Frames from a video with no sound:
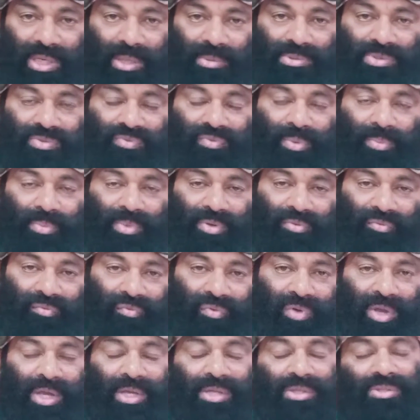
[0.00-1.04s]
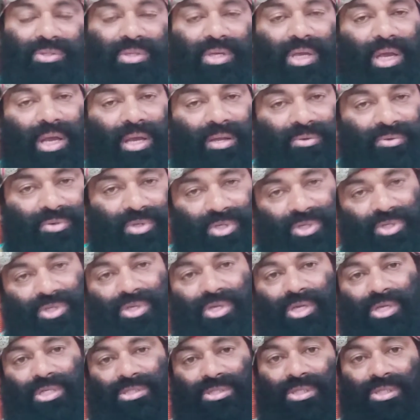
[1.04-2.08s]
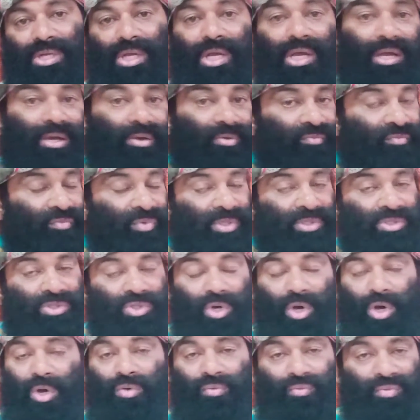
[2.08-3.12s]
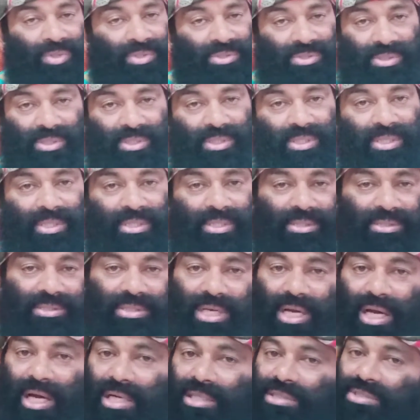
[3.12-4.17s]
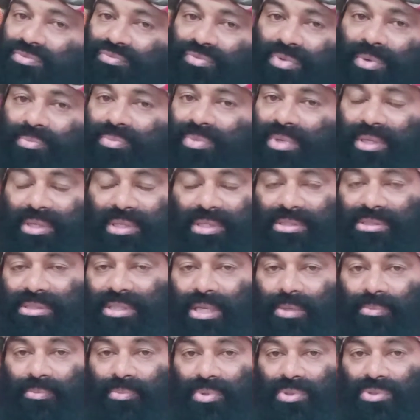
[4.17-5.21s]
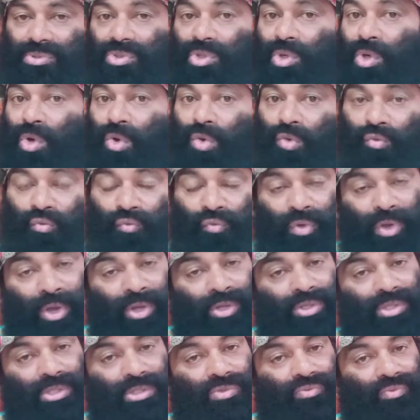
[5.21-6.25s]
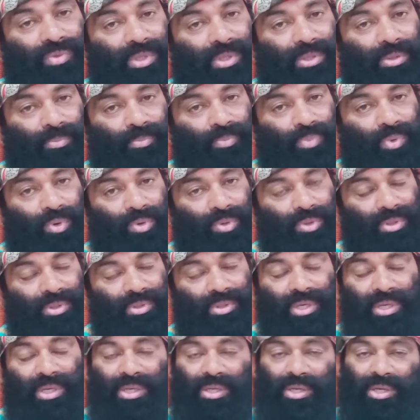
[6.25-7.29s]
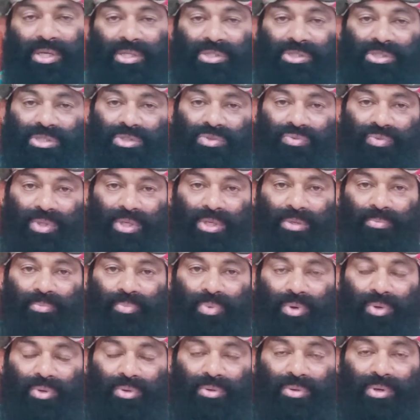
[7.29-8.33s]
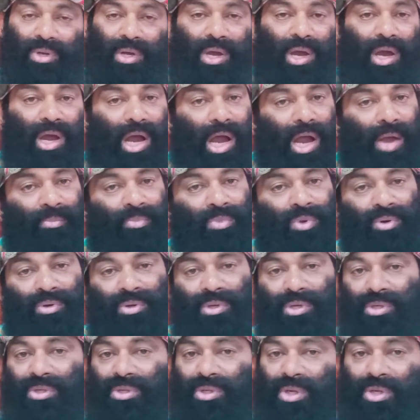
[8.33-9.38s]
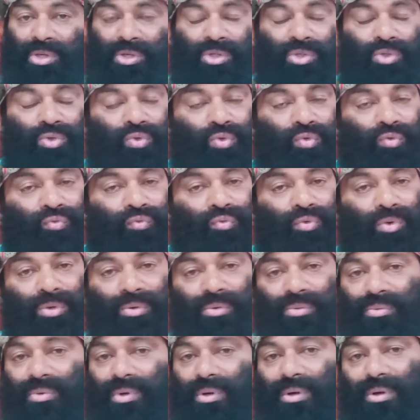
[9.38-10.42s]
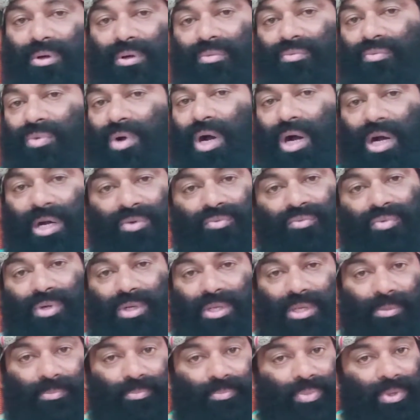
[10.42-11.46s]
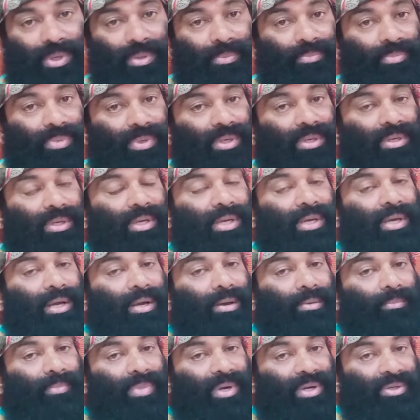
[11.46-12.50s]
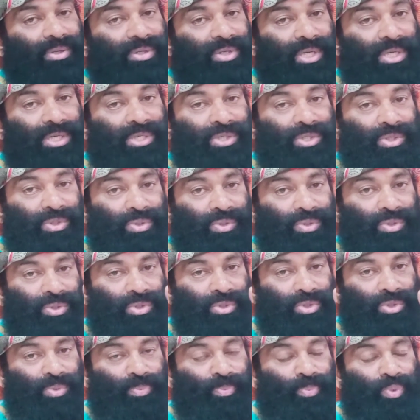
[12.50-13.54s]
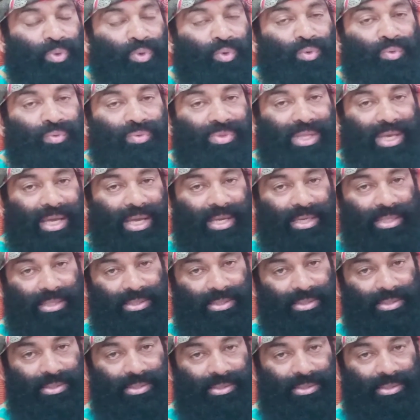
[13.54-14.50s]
comes from your faith and dedication, which always the leaders ask from their disciples. Faith is very important. Dedication is very important. I'm not getting any truthful, hardworking people. But did you prove that?